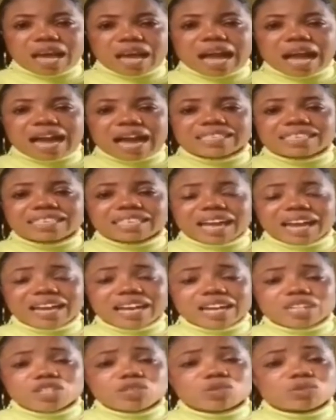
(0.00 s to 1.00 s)
I
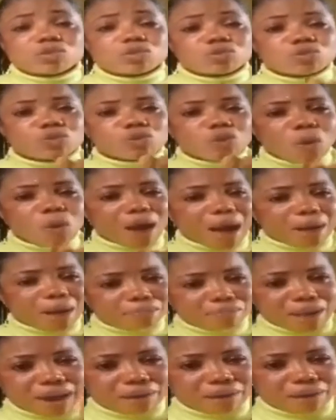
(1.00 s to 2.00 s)
challenge you to go and
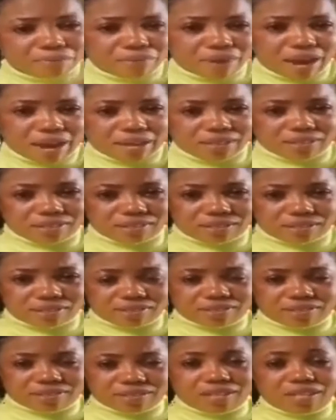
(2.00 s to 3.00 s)
marry Bright.
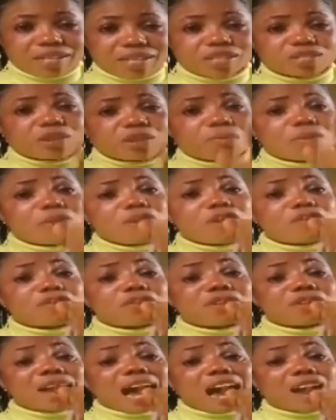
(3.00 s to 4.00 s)
So many of you
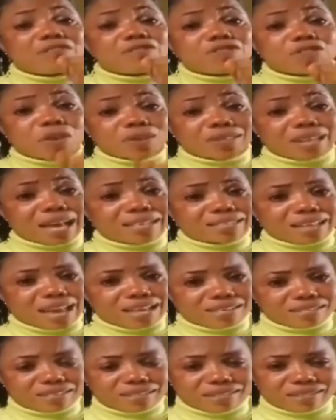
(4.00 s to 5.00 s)
that have daughters and
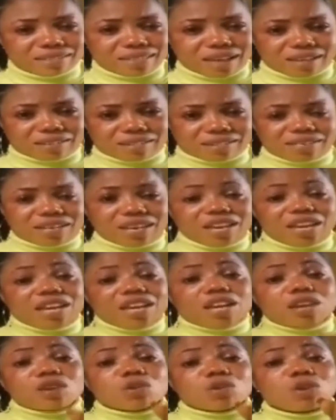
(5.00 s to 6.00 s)
sisters,
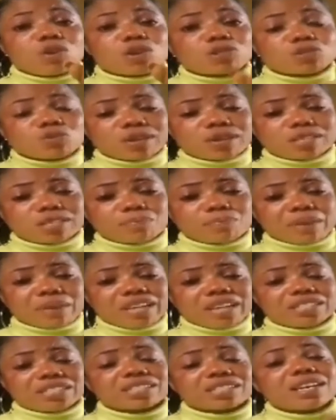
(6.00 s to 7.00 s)
go to his
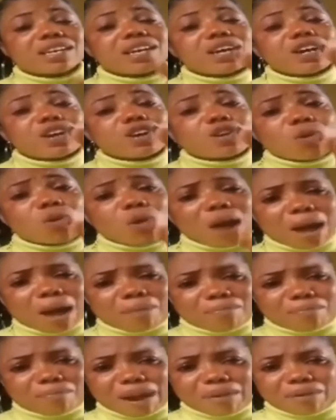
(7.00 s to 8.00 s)
page, go
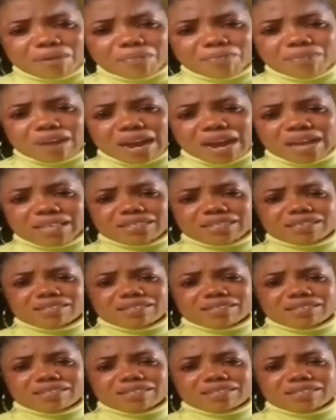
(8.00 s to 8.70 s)
and marry Bright.